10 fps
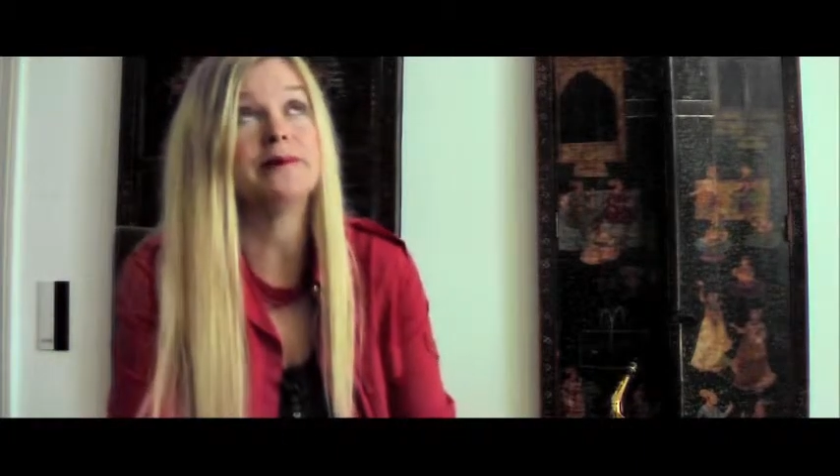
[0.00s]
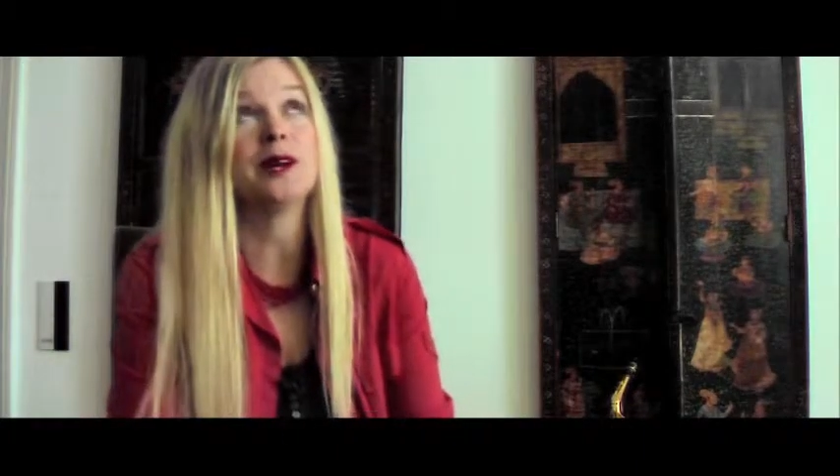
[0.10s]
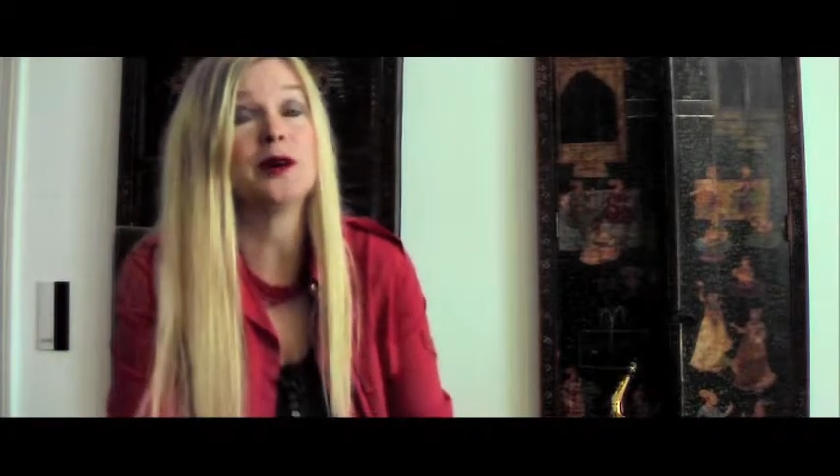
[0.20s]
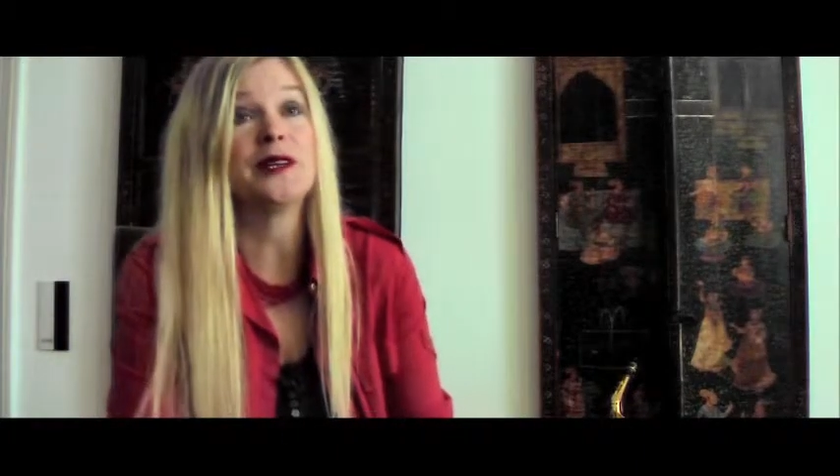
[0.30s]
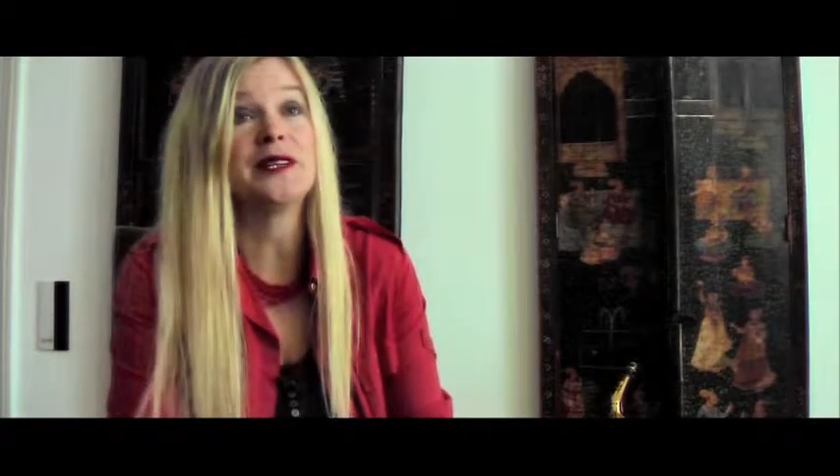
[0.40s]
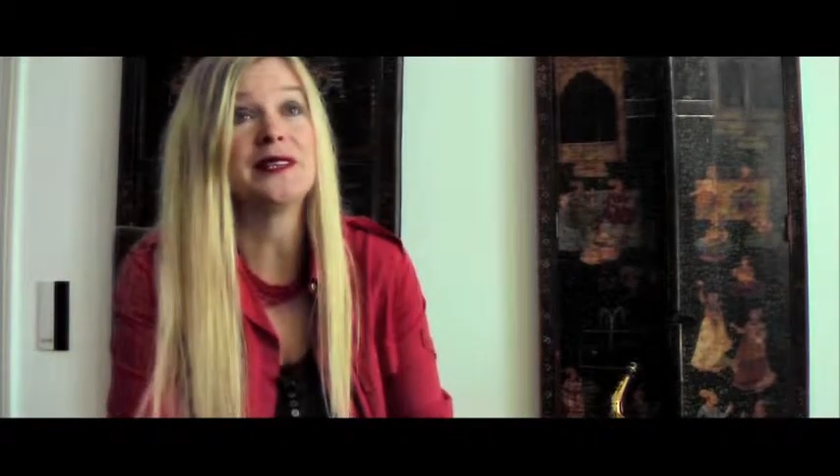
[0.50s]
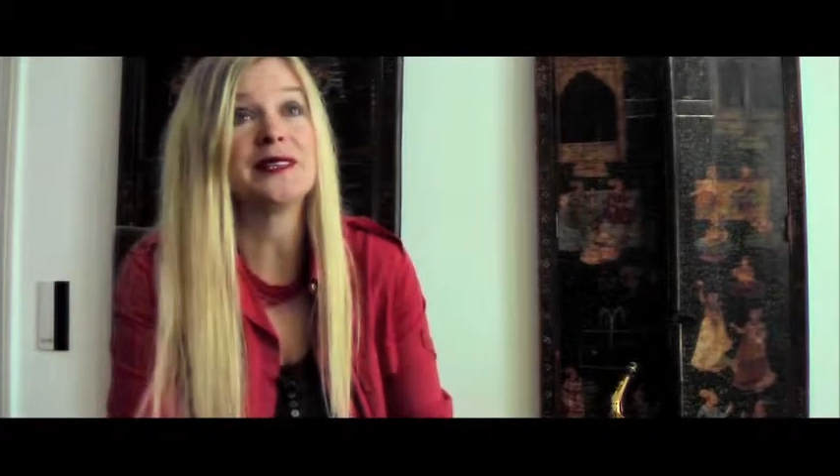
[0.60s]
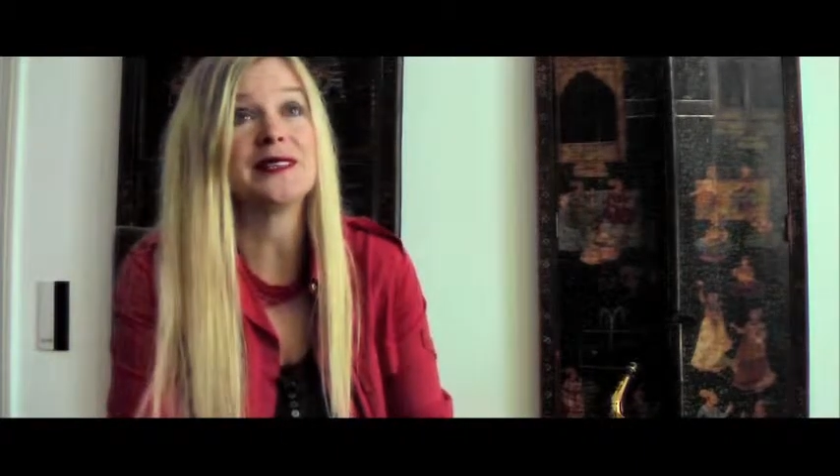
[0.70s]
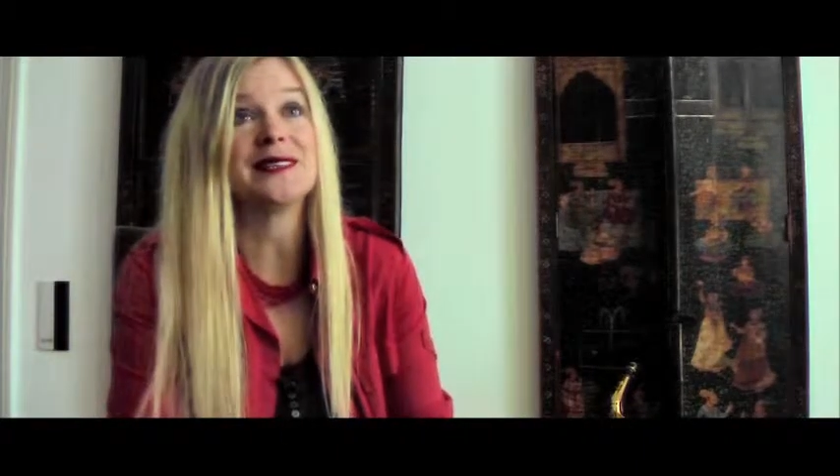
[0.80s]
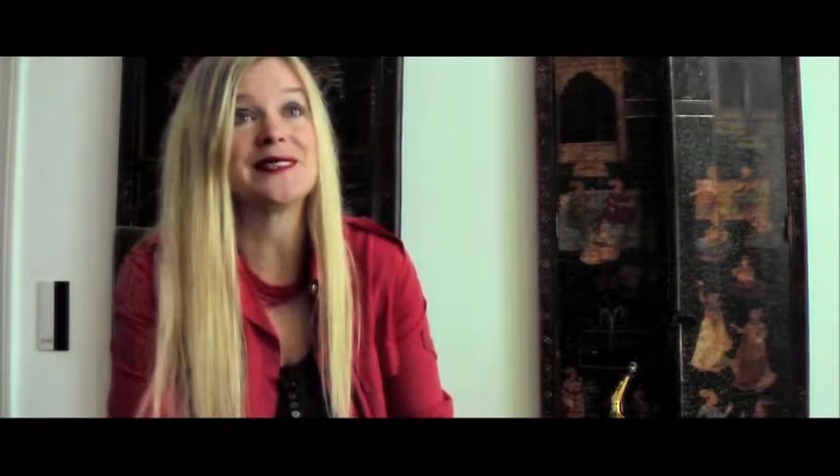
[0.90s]
oh
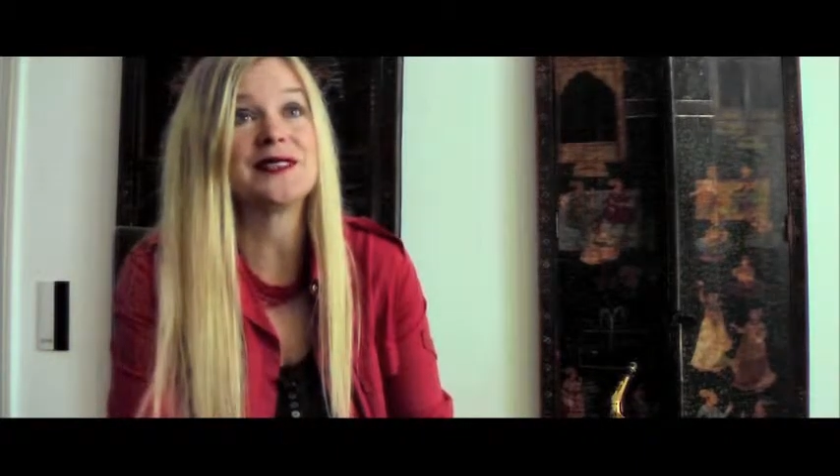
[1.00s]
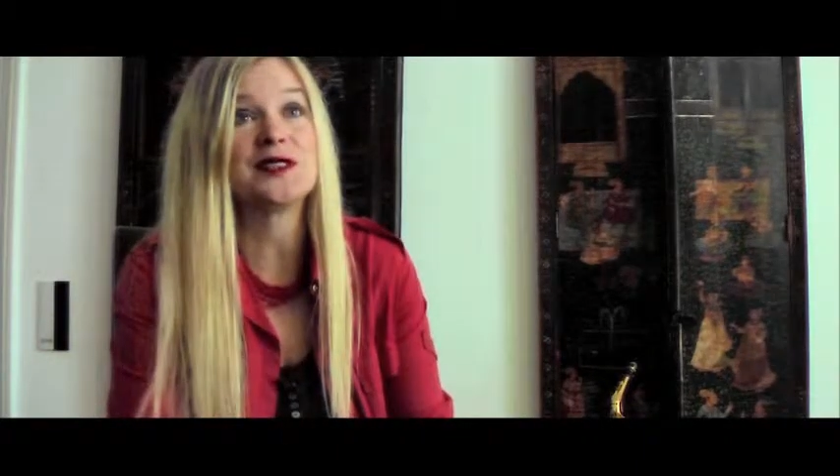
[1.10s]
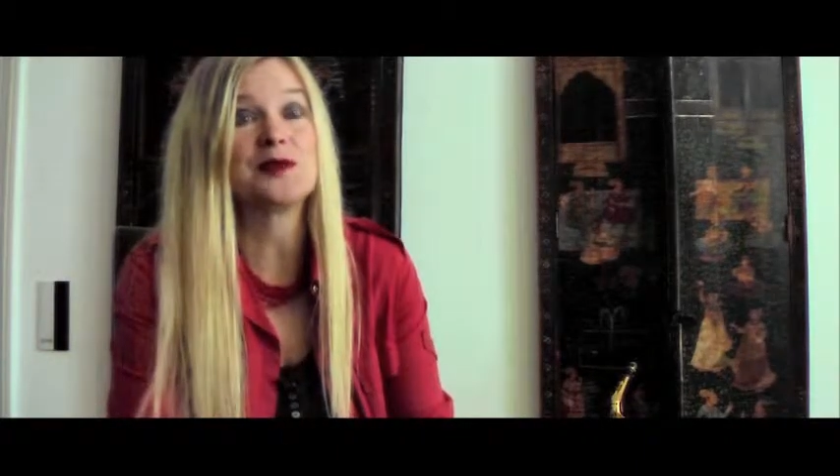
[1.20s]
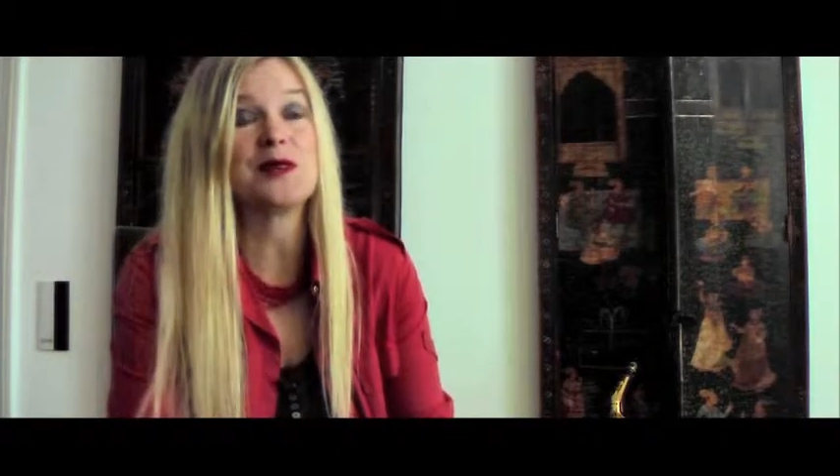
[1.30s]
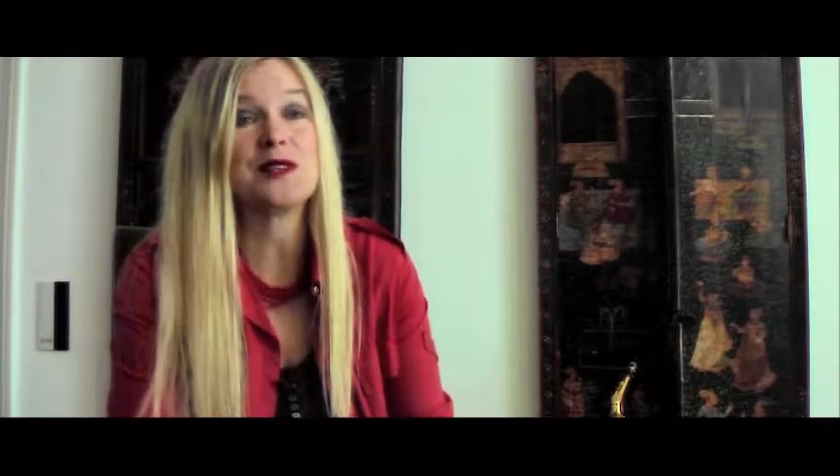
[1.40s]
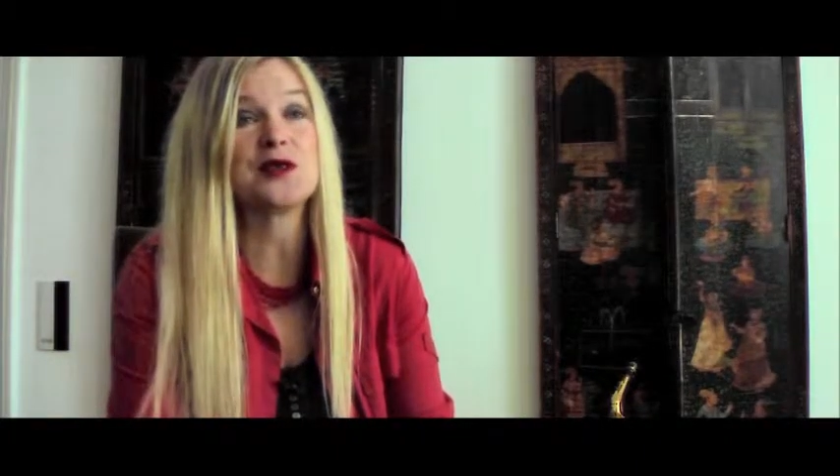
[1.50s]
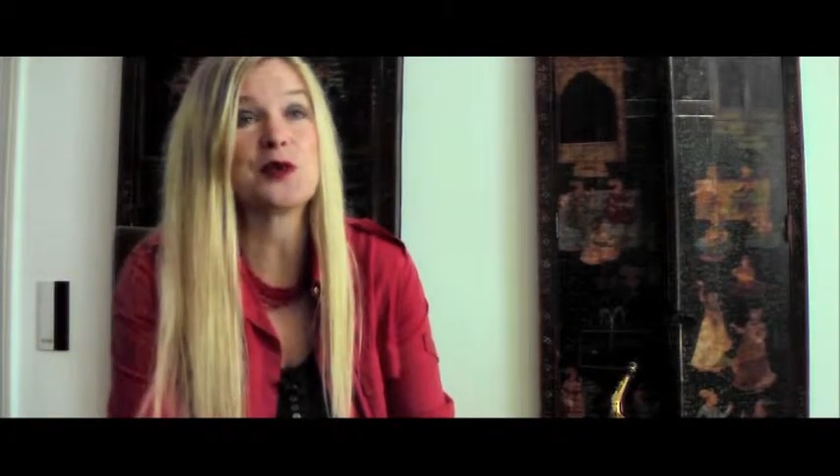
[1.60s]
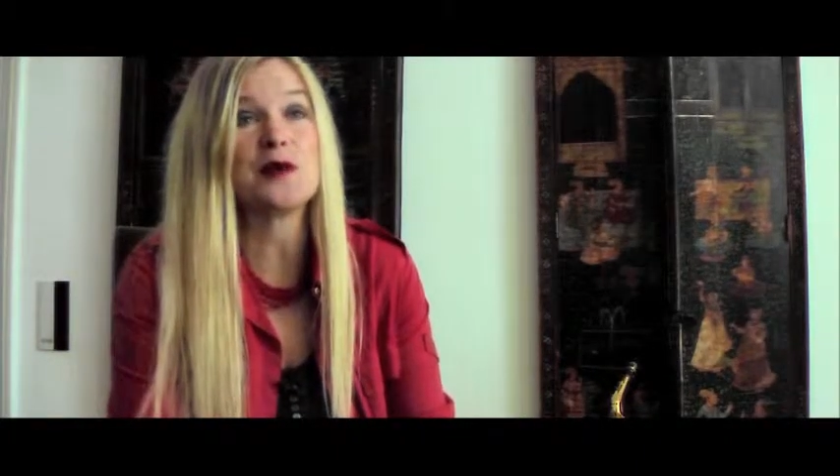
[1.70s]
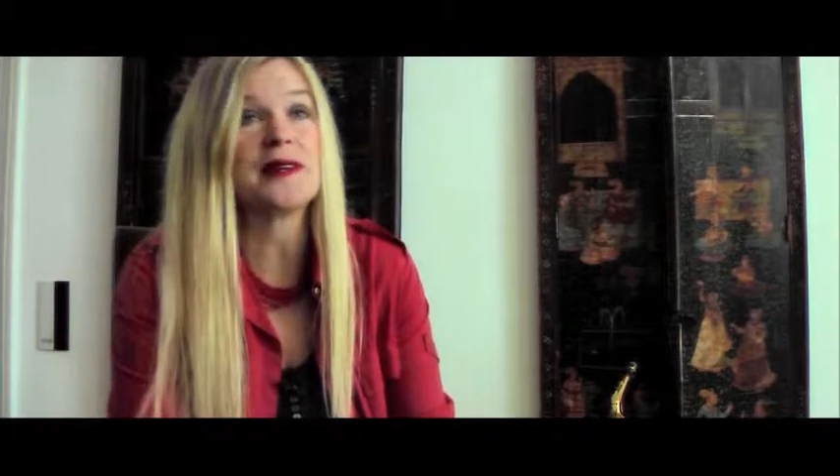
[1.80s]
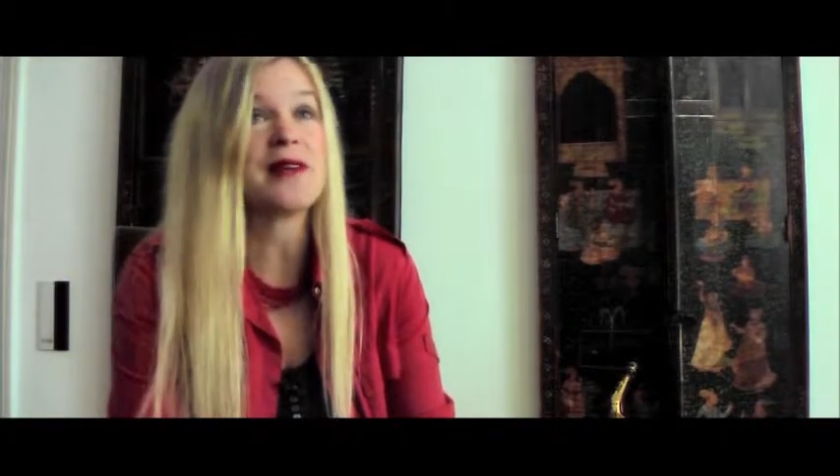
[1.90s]
dear, this means we will